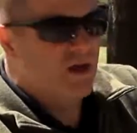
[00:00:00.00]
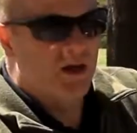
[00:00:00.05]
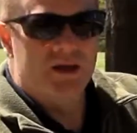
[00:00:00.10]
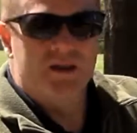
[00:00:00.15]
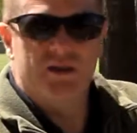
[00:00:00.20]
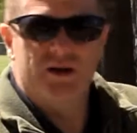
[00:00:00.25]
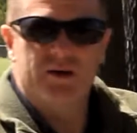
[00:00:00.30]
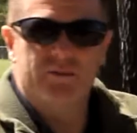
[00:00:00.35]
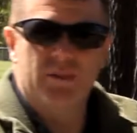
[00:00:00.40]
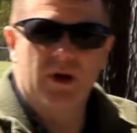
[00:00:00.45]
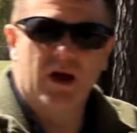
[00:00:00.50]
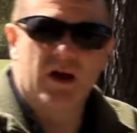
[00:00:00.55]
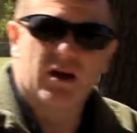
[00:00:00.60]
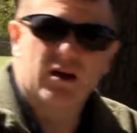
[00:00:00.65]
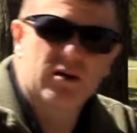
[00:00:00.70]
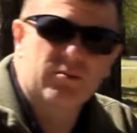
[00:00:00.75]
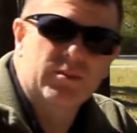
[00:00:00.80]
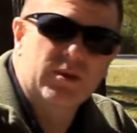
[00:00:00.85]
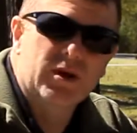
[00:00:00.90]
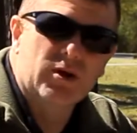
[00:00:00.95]
then I'm not going
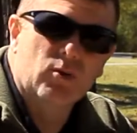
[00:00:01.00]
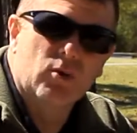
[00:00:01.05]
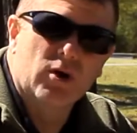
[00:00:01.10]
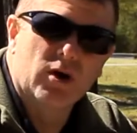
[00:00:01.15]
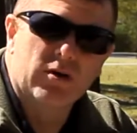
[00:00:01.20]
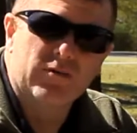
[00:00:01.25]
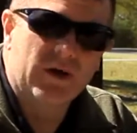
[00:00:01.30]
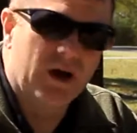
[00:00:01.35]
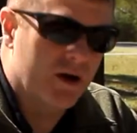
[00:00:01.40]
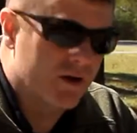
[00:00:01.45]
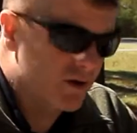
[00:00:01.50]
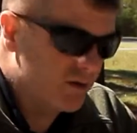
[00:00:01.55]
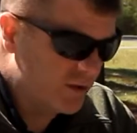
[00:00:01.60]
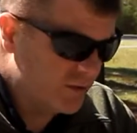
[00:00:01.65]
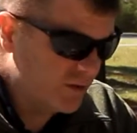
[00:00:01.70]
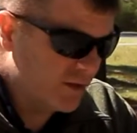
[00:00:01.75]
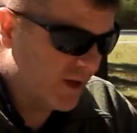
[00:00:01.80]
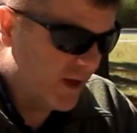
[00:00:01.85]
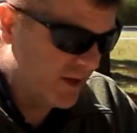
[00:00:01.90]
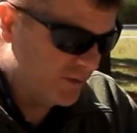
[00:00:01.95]
to be aware of how to do
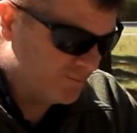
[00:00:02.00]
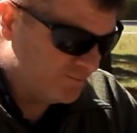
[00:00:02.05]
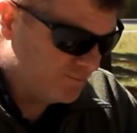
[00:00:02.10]
that.